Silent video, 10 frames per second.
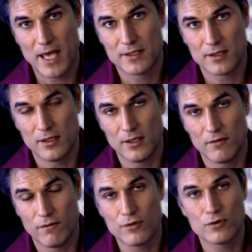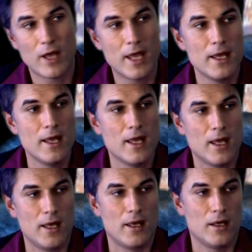They escaped beyond
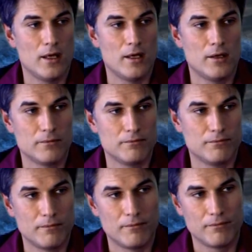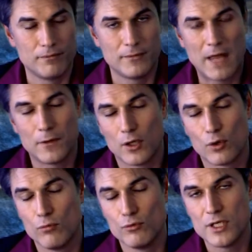the boundaries after the
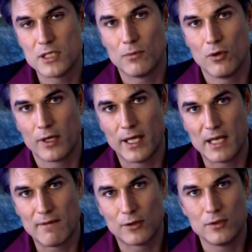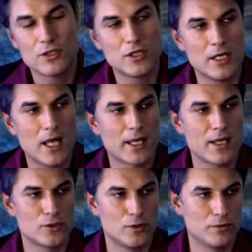coming of the communist repression,
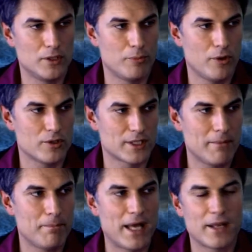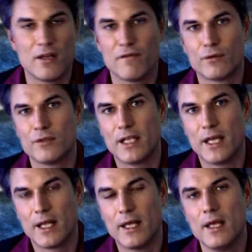secretly
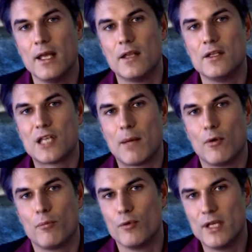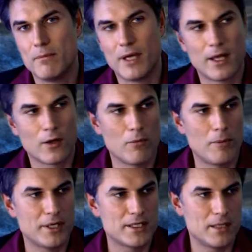bringing the remains of ancient
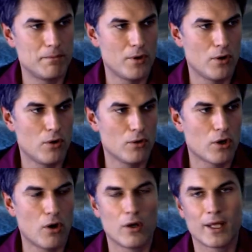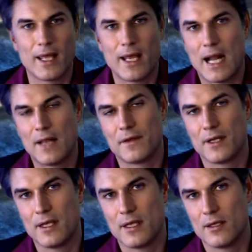books and knowledge,
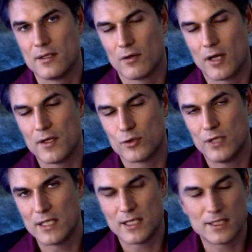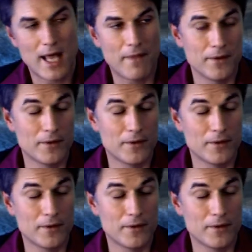most of them destroyed.